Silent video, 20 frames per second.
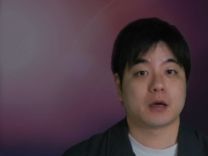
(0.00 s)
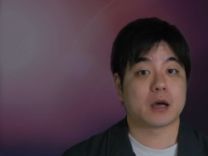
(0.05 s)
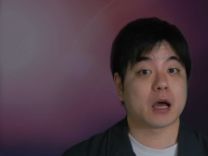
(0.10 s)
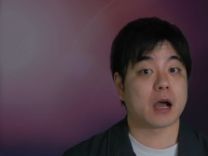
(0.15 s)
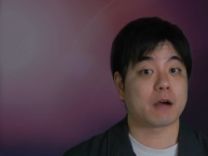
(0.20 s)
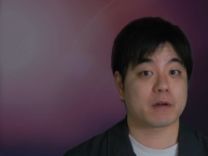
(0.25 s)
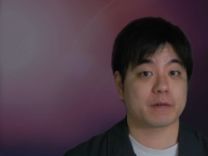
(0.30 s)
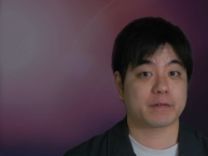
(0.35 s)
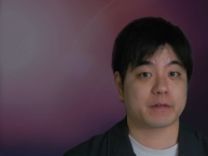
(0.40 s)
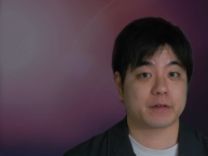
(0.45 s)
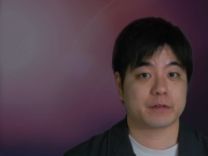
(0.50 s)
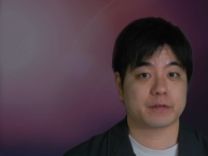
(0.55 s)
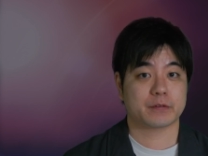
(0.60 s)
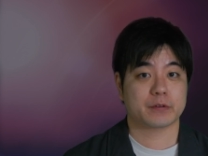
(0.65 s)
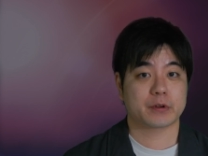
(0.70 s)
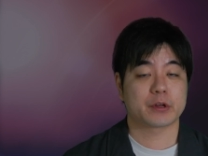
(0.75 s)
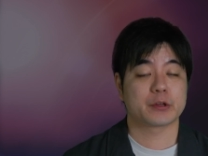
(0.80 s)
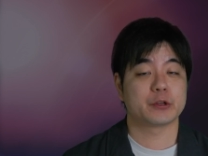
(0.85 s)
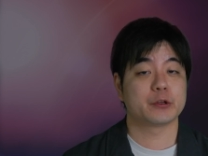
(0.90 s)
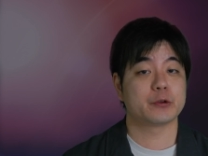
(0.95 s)
However,
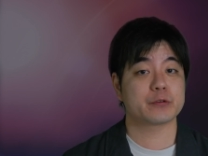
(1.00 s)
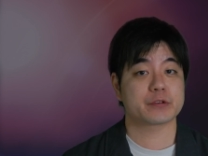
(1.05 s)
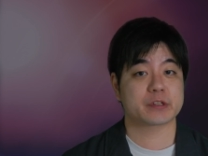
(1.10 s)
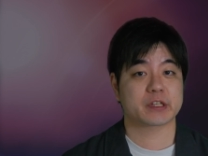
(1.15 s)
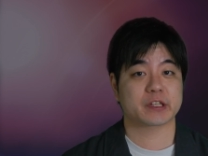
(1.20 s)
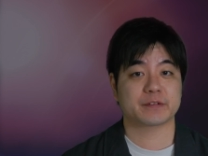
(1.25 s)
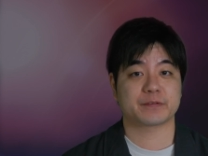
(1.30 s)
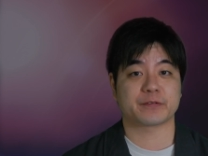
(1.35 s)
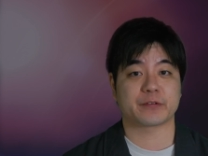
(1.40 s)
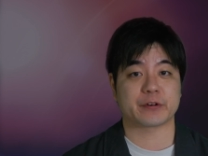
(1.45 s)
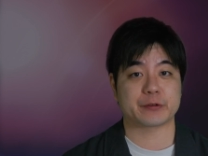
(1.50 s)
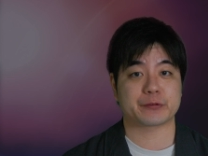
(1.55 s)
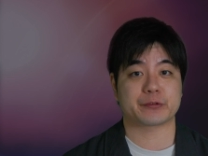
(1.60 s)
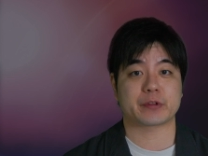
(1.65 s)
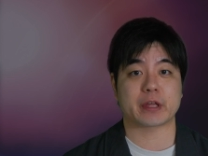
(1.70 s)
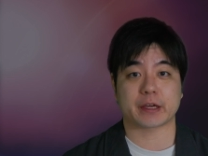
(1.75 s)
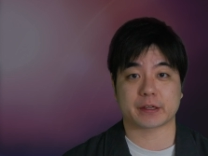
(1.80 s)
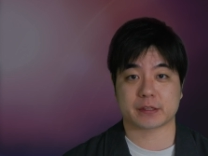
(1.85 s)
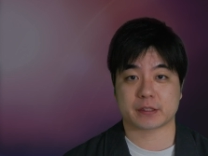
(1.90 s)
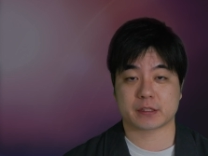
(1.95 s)
using brief
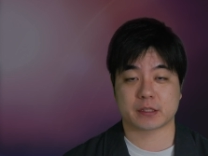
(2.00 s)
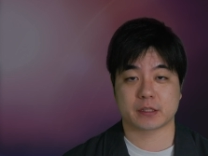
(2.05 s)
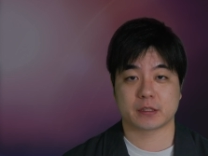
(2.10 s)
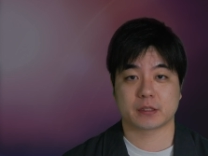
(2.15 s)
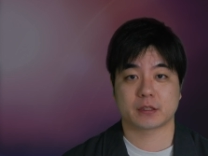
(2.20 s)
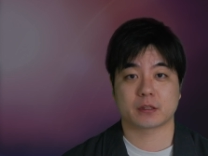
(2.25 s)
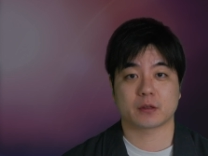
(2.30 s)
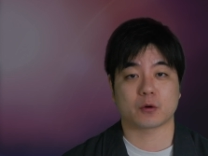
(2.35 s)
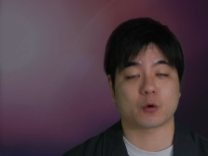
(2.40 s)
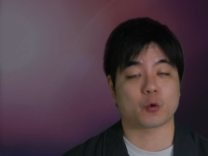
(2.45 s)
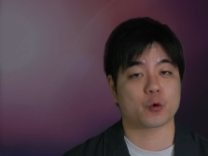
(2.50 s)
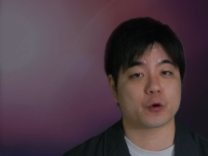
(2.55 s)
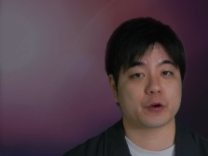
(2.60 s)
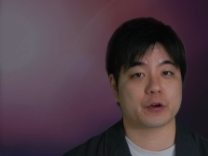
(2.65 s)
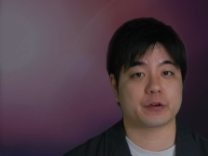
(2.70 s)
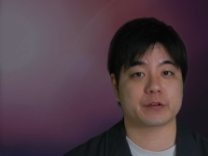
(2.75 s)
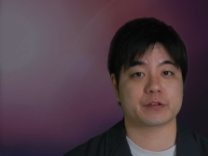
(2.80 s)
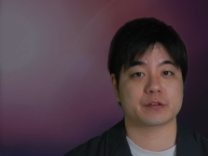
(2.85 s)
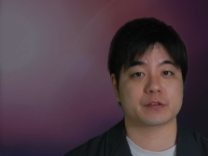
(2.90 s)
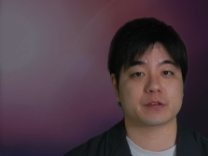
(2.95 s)
text
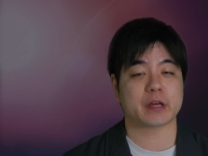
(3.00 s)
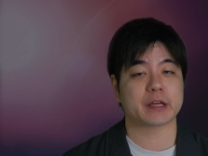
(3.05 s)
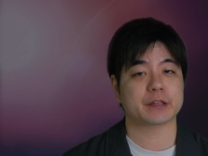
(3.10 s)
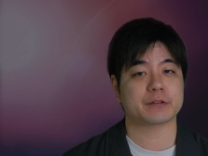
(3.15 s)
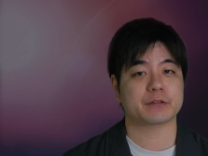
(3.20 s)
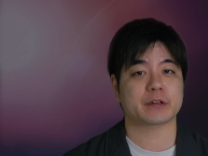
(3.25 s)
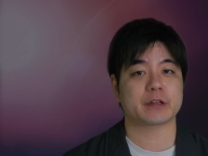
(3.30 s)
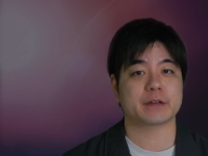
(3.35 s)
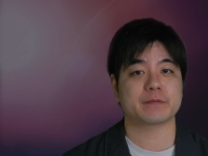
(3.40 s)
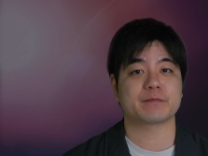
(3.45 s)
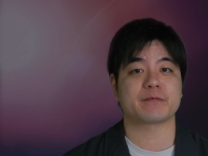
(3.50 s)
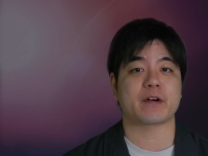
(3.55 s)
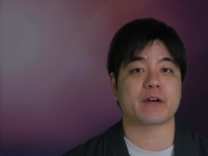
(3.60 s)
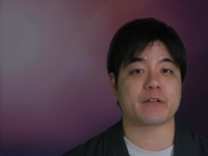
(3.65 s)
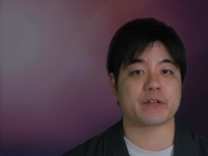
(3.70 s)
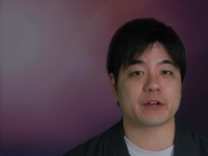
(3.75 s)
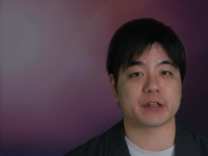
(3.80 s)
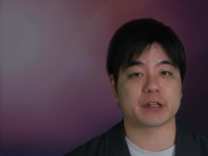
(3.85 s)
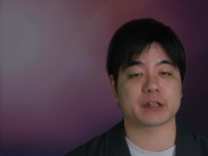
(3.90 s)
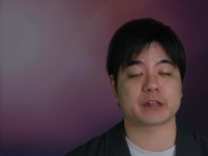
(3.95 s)
or slightly
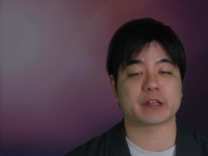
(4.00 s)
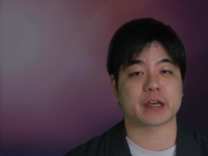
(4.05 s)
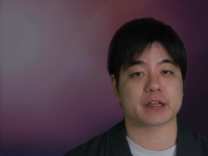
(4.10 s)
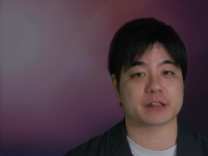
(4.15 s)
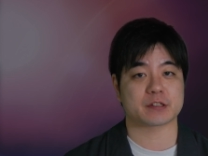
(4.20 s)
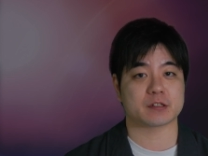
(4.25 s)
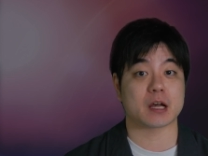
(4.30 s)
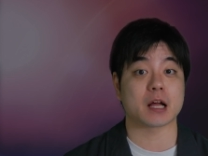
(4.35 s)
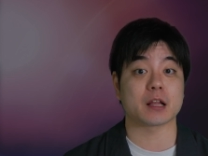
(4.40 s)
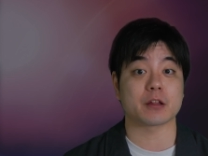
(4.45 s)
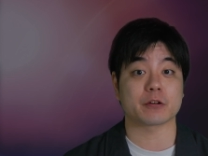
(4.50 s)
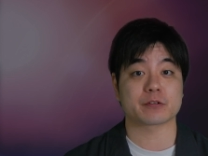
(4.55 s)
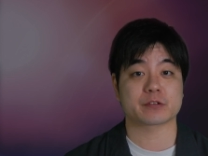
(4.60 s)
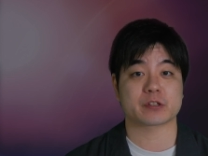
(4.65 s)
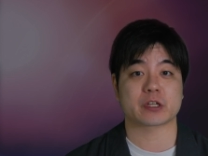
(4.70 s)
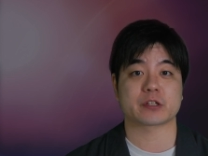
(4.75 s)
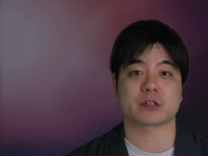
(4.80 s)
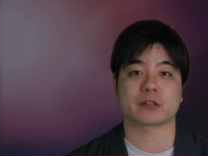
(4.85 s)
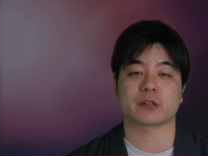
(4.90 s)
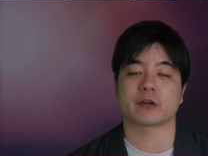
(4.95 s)
varied text
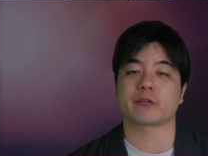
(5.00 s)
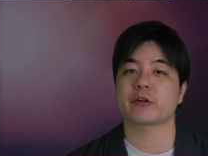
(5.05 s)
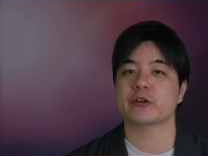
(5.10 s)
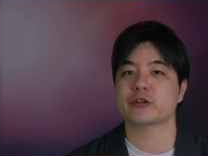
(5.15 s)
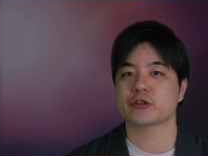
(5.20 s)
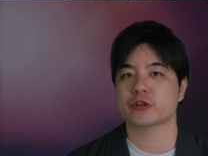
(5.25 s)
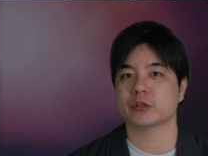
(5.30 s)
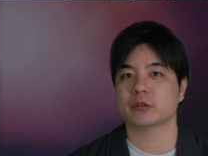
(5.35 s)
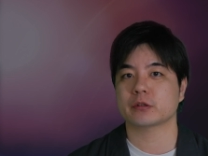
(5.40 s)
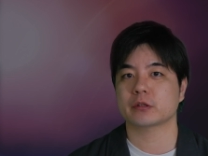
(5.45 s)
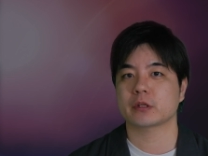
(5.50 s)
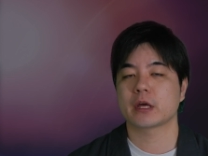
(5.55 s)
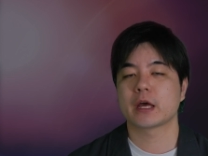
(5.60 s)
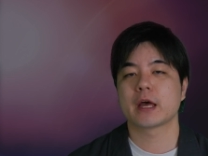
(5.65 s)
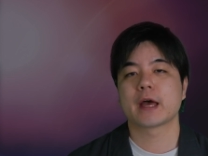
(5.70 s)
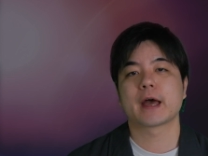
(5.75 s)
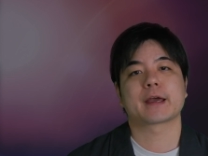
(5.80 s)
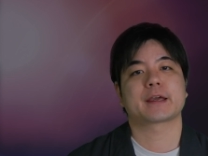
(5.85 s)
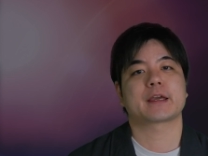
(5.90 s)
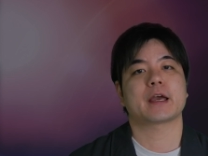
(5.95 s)
alongside the narration
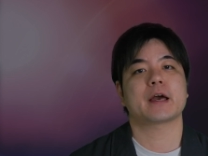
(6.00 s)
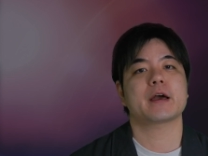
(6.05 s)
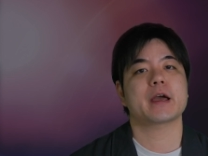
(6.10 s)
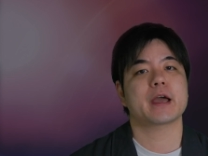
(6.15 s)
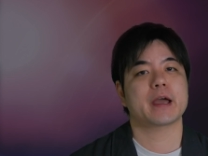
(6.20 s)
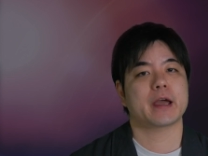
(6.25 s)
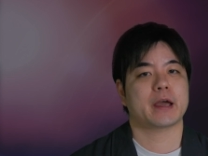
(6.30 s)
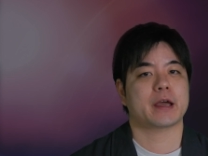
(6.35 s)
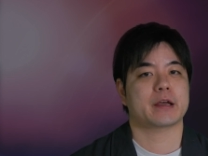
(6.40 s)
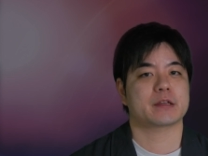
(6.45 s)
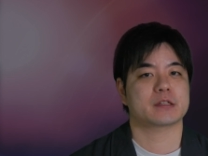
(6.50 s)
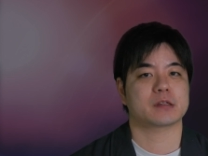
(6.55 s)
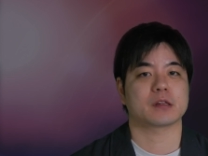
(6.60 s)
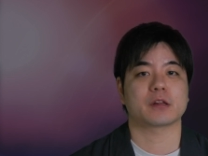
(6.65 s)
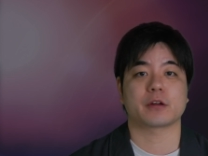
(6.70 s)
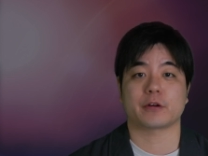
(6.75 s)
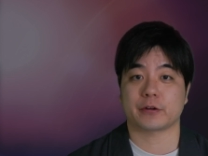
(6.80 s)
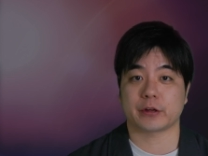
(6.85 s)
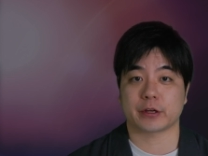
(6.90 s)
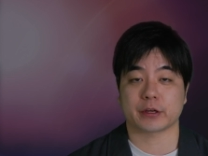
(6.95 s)
can enhance
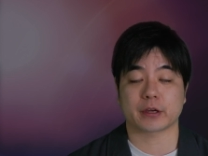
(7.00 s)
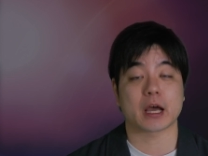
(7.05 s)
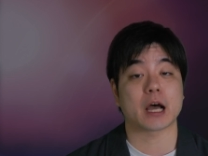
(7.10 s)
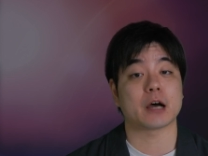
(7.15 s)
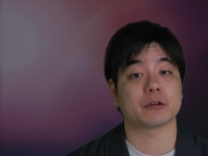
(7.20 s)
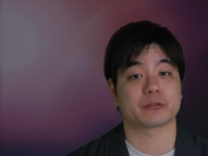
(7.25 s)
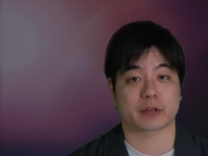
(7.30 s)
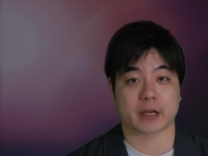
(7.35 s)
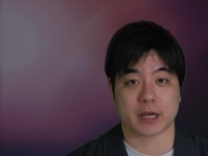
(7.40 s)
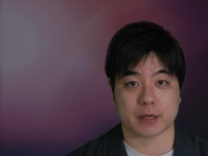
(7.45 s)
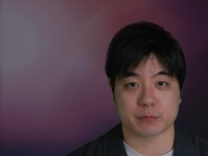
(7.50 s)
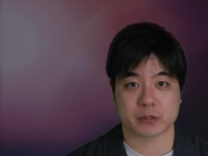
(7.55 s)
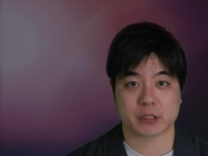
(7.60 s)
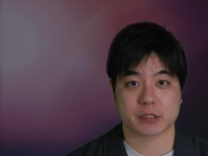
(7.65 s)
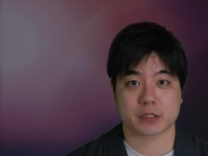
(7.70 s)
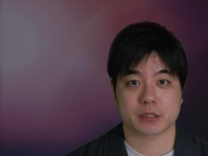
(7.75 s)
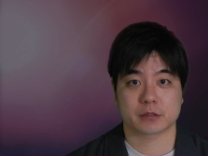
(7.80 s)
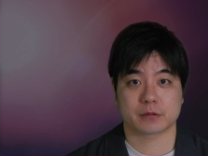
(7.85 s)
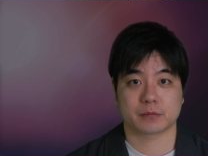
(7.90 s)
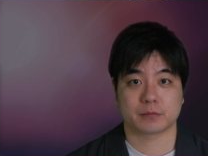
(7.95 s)
learning
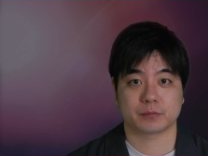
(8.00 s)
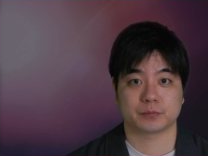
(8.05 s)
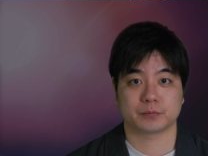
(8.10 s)
outcomes.